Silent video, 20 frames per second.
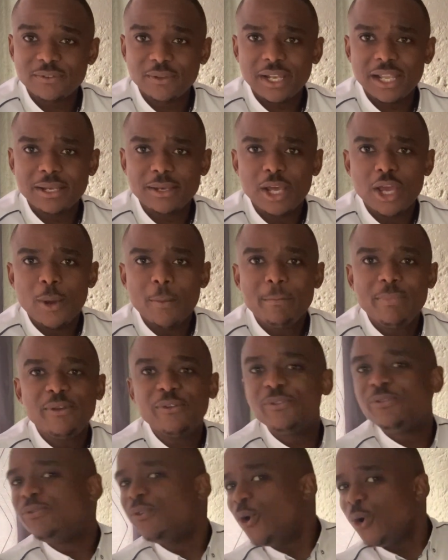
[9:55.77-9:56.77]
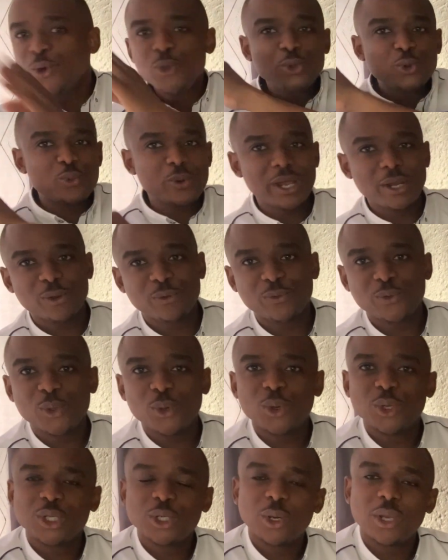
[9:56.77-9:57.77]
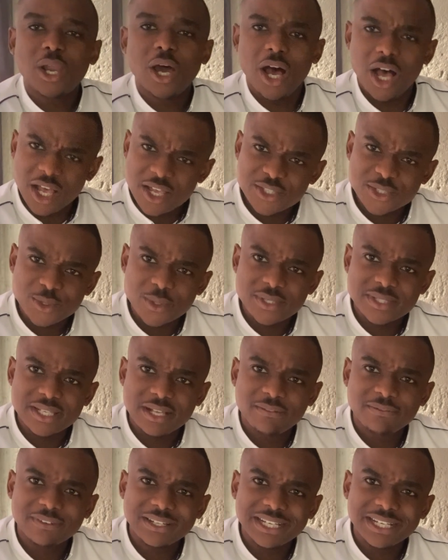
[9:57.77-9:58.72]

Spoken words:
and before you run off your shoulder, ask yourself,